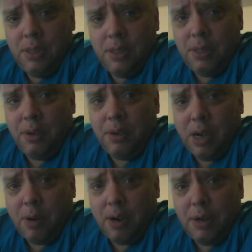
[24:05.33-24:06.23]
You know
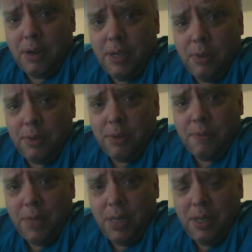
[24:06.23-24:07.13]
how hard that was
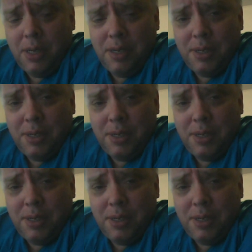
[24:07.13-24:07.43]
for me?